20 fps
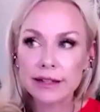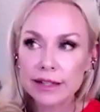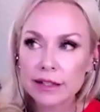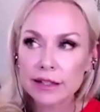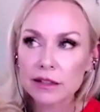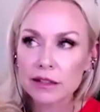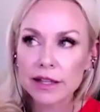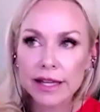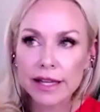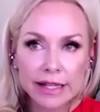
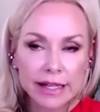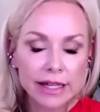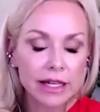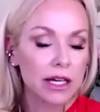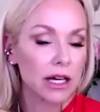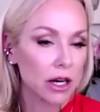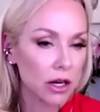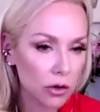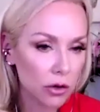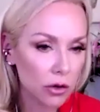letting
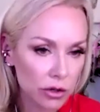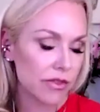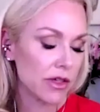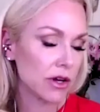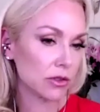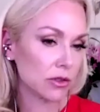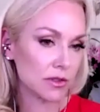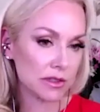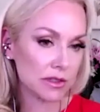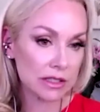go of
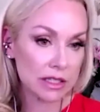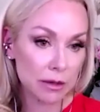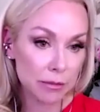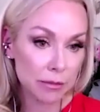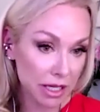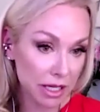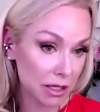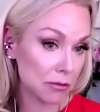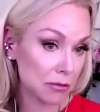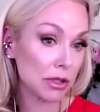those
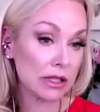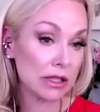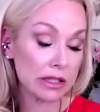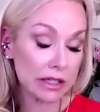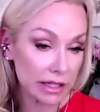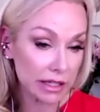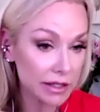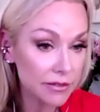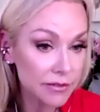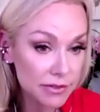limiting
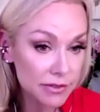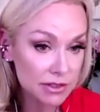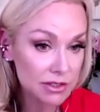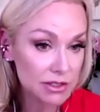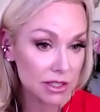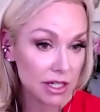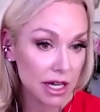beliefs.